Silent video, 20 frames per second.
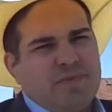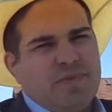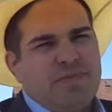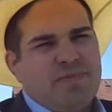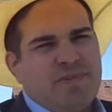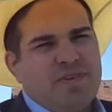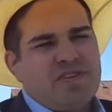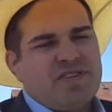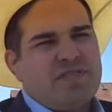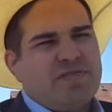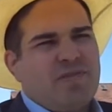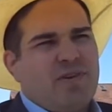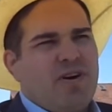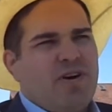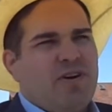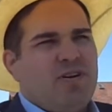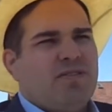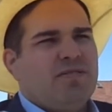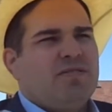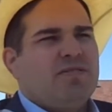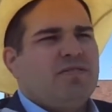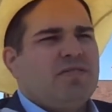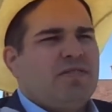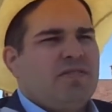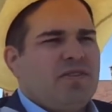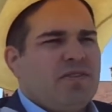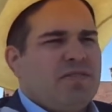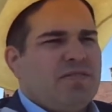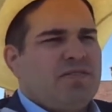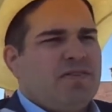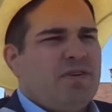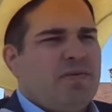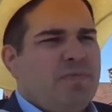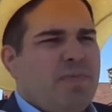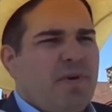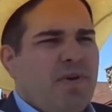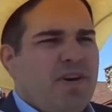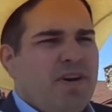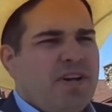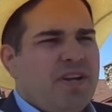Well, first of all,
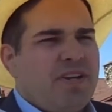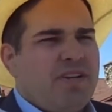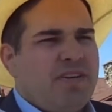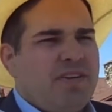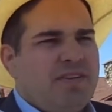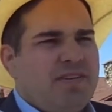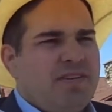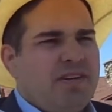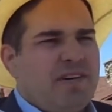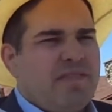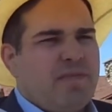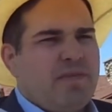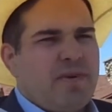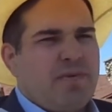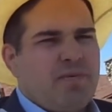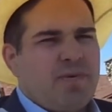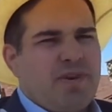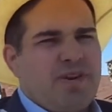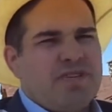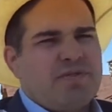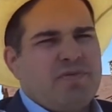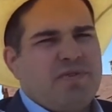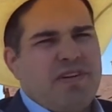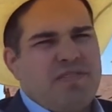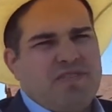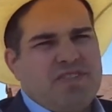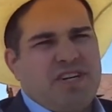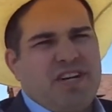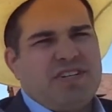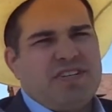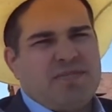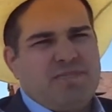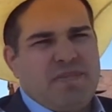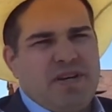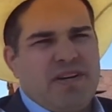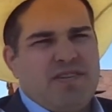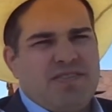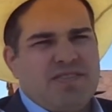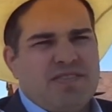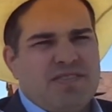two-party government works when you have checks and
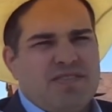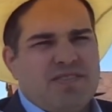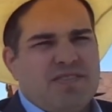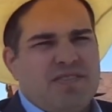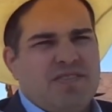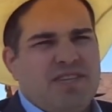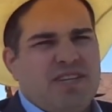balances.